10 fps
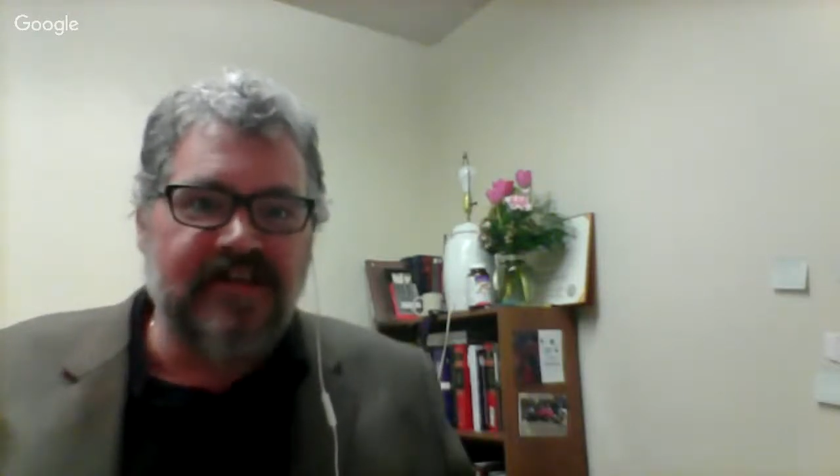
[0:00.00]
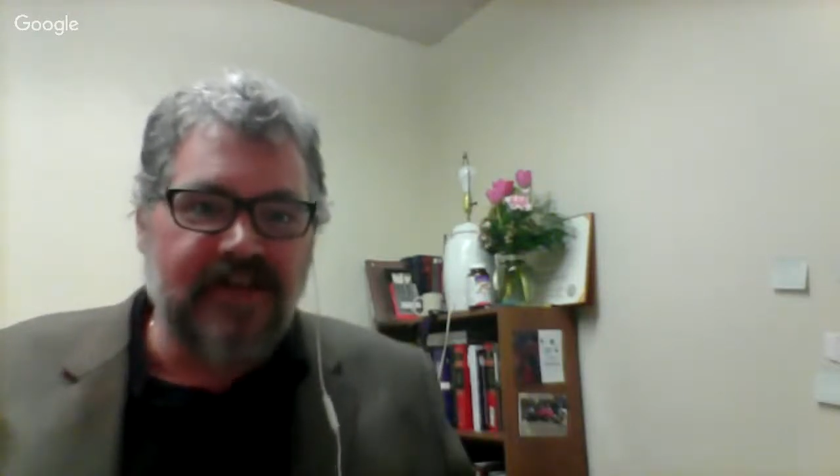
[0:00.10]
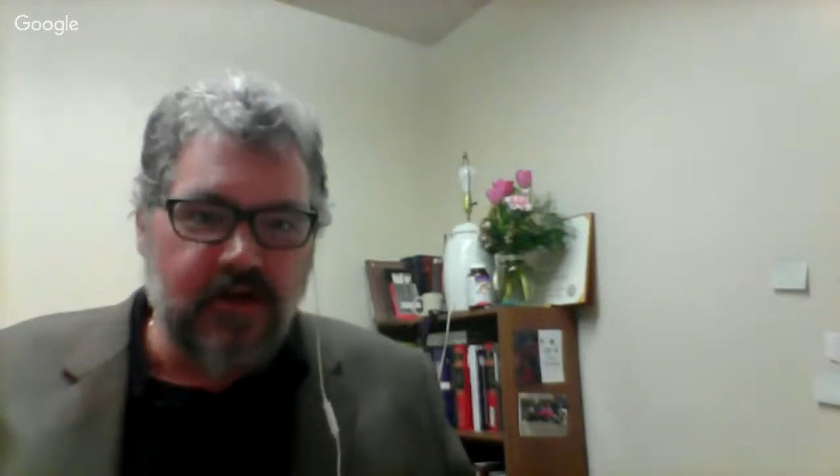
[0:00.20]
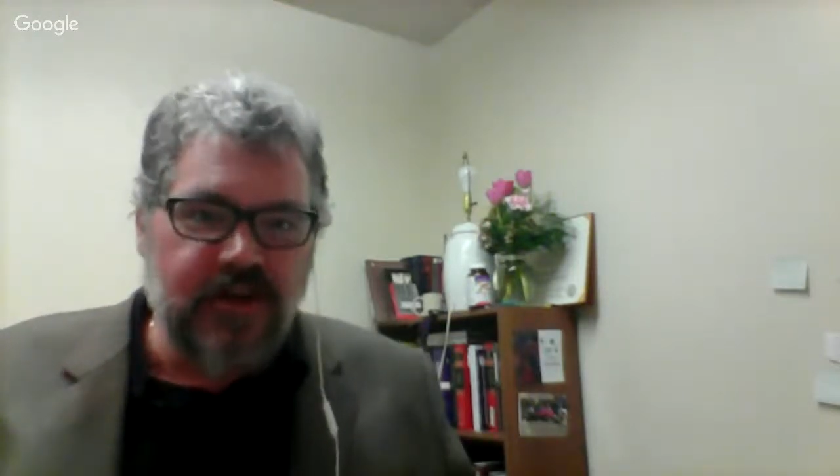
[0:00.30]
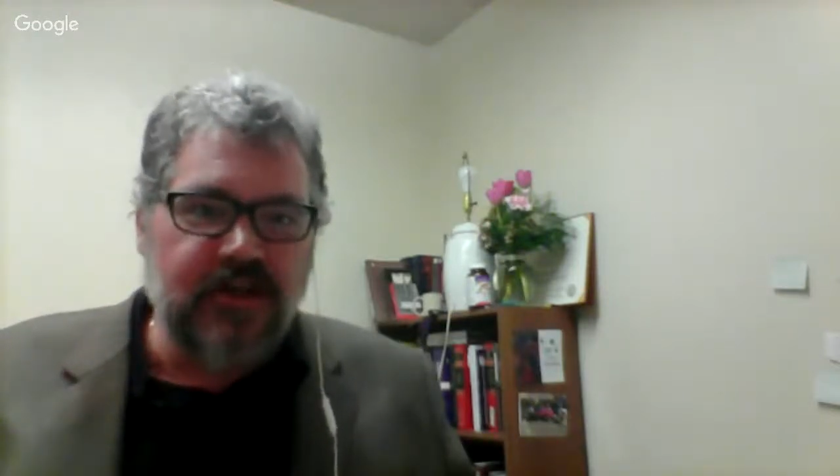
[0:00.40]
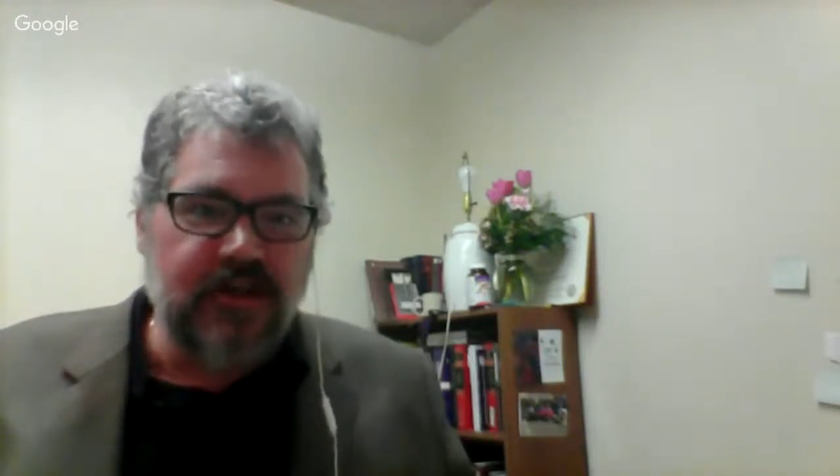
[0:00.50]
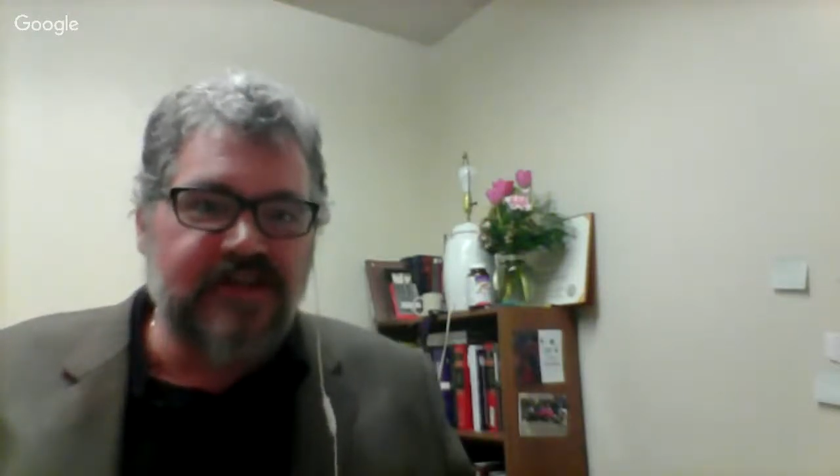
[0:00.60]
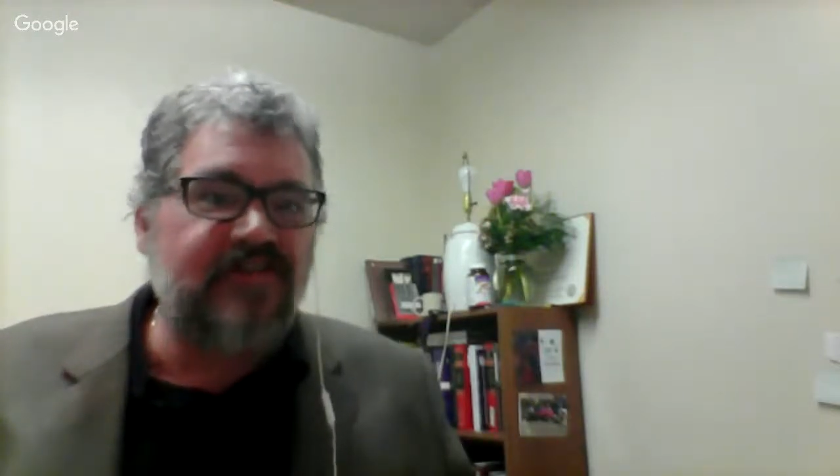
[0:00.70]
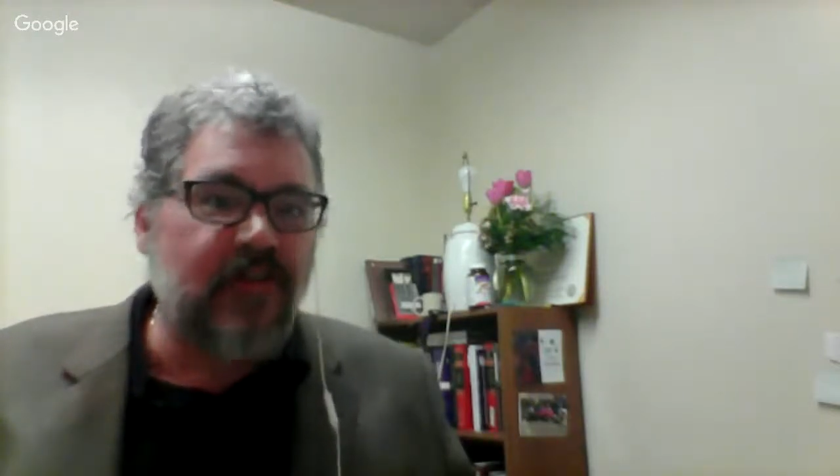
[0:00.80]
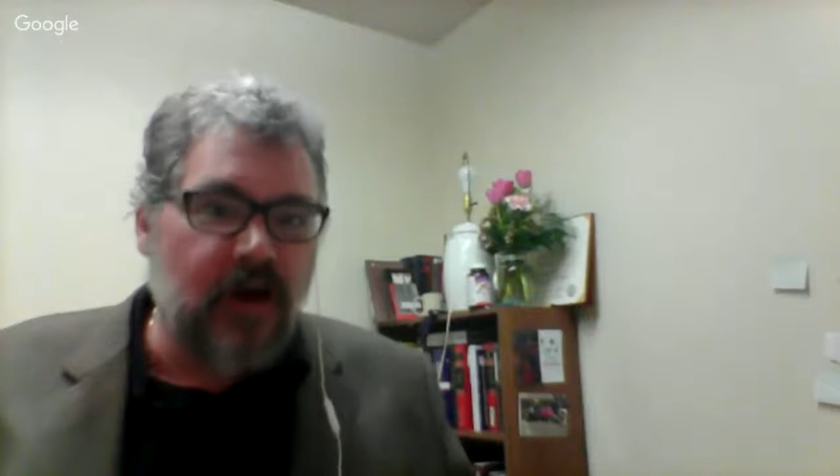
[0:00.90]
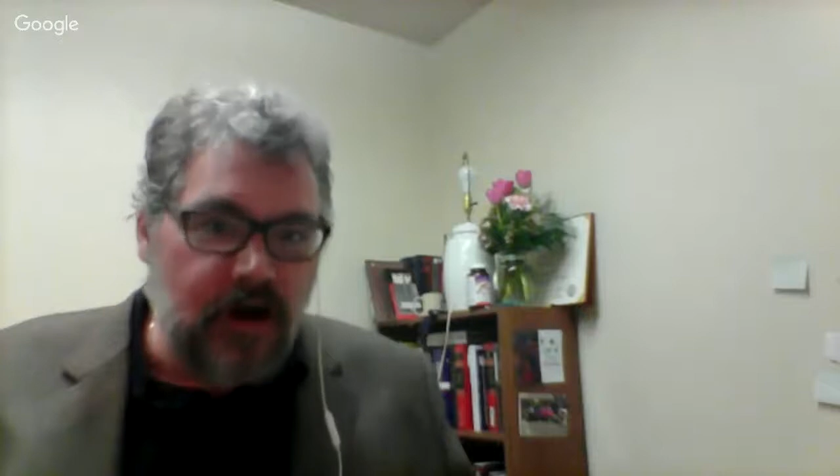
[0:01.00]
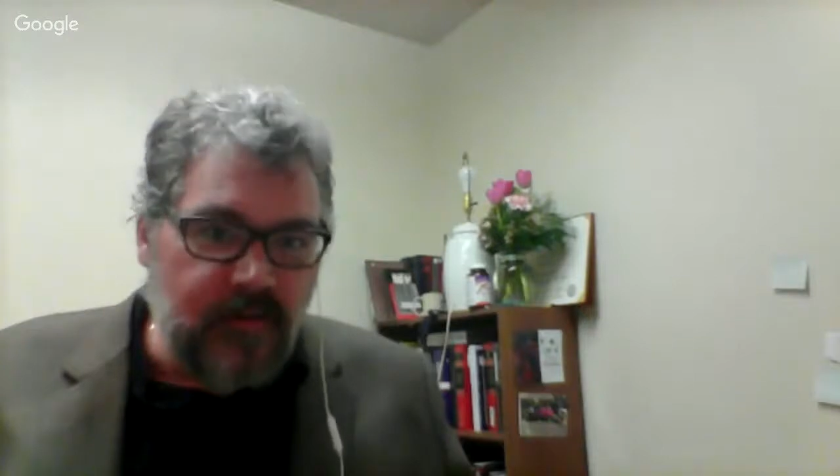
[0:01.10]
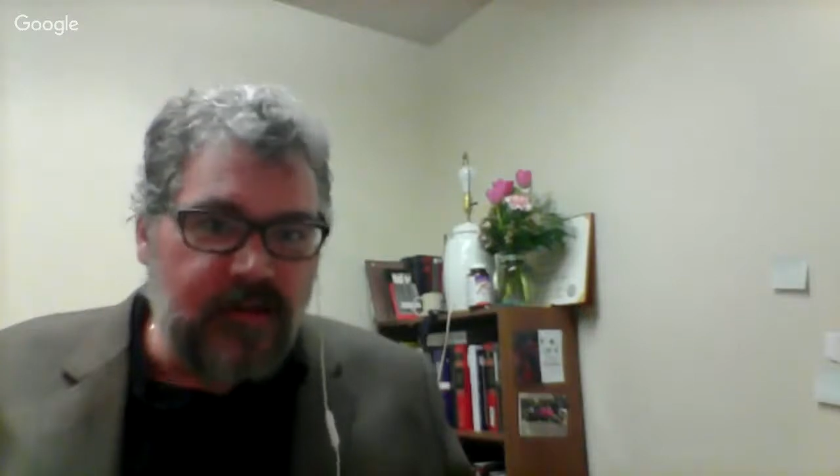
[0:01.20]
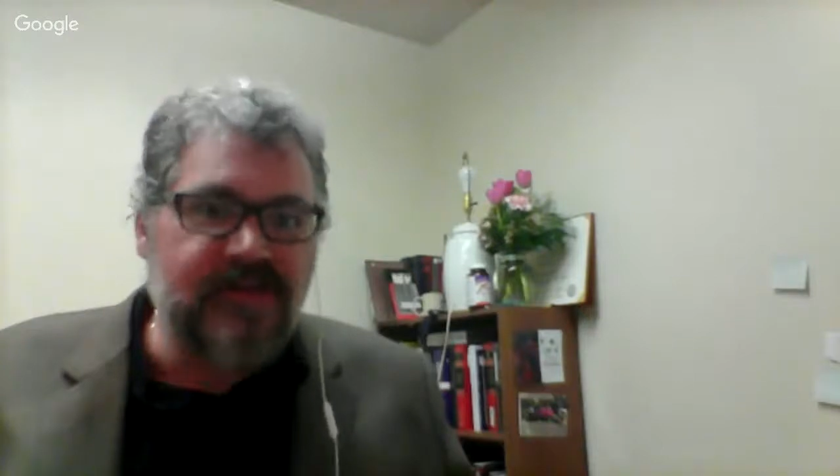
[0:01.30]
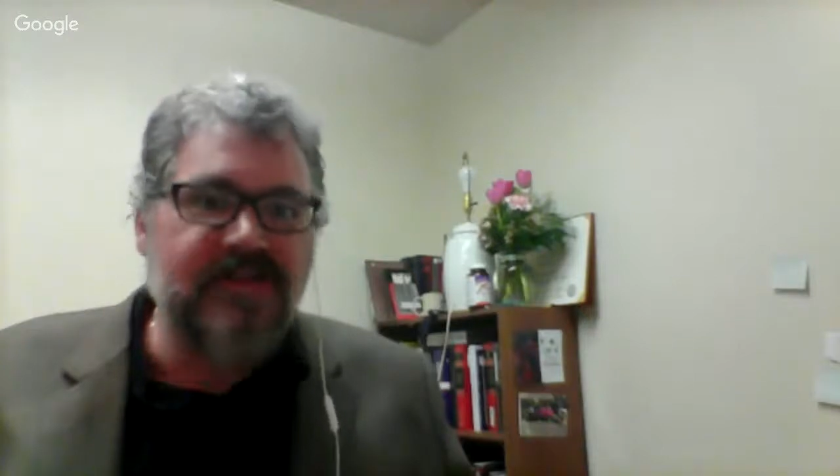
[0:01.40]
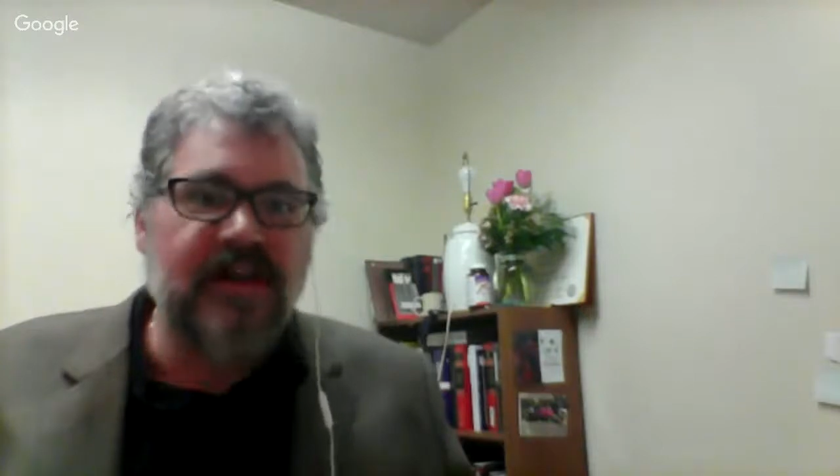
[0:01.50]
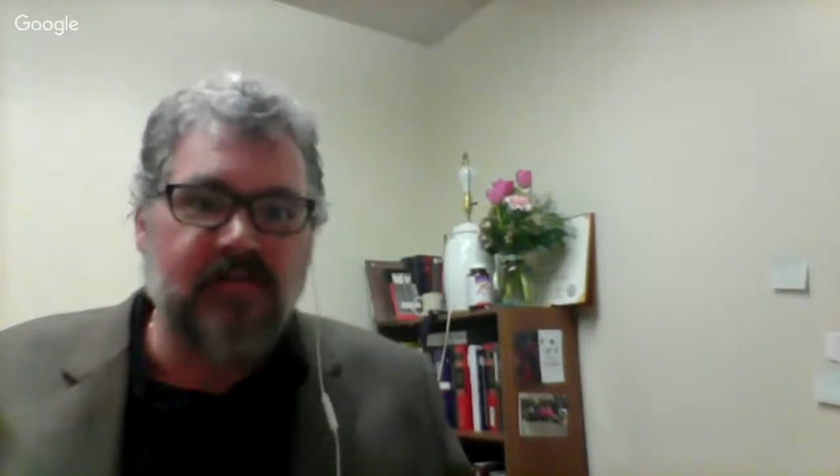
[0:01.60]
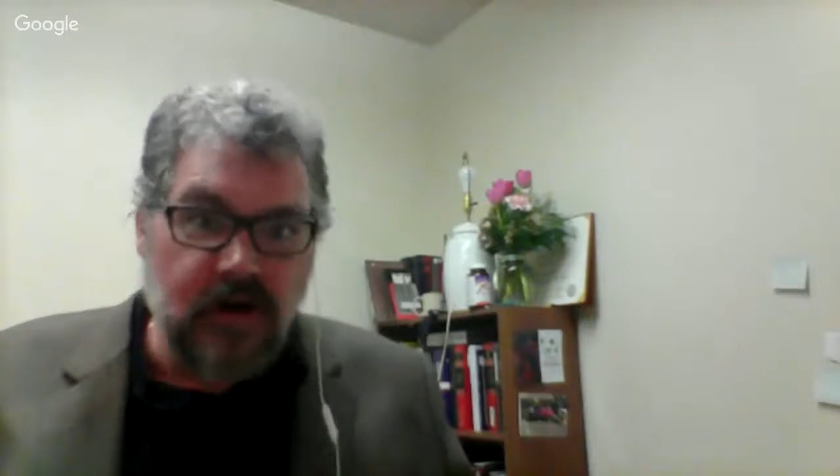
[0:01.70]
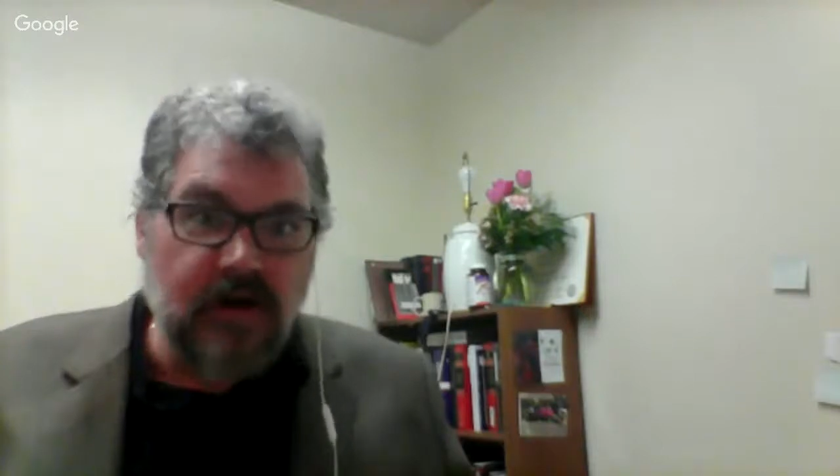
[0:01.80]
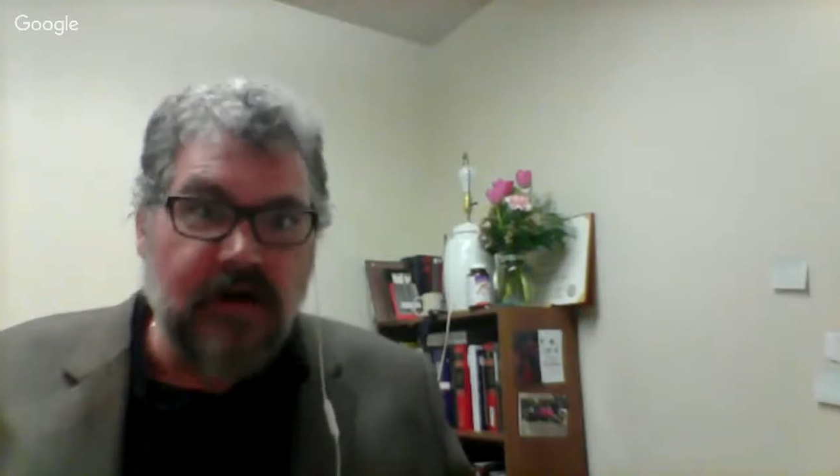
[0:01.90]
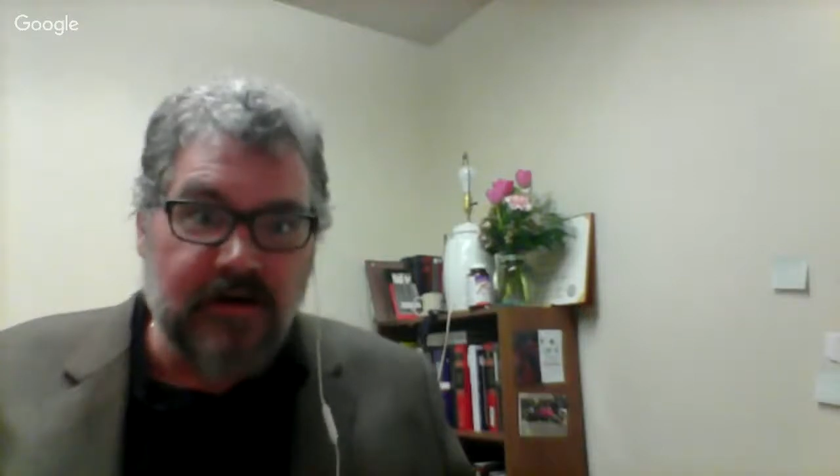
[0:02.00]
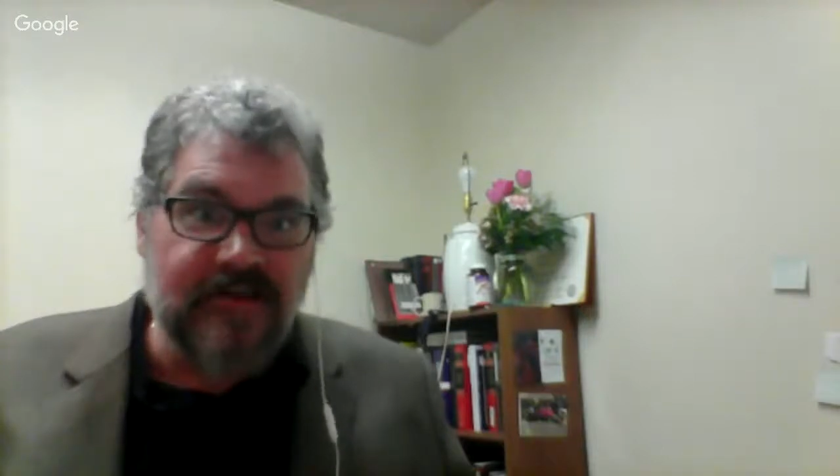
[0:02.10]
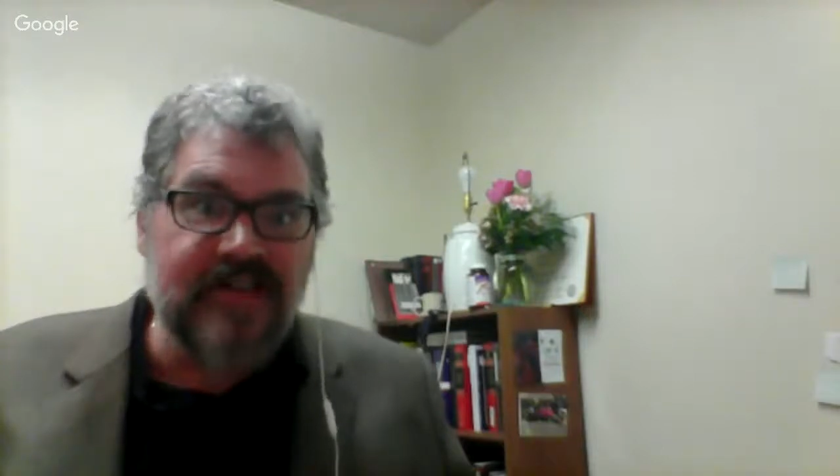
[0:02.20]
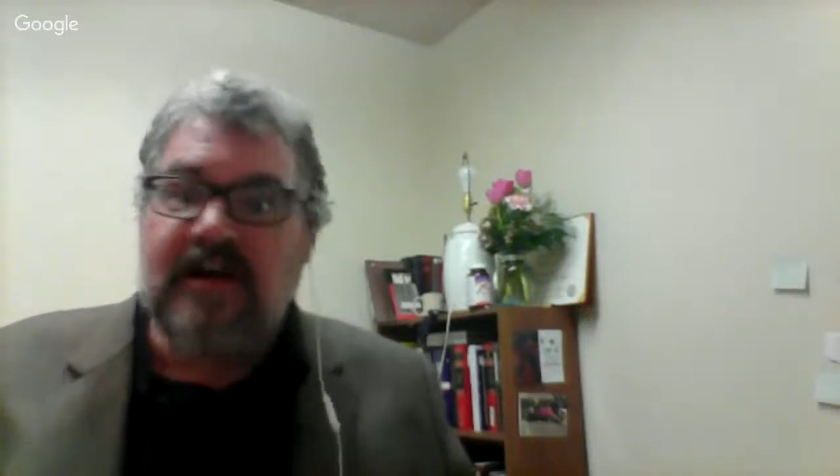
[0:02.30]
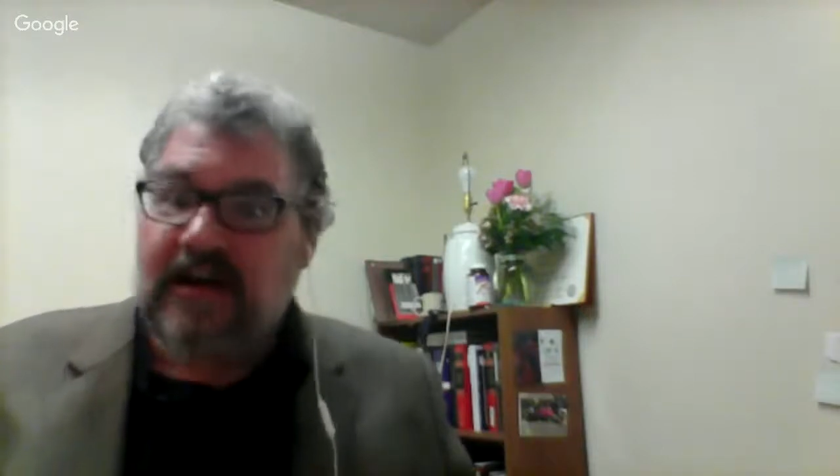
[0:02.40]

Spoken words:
socialist farmers and workers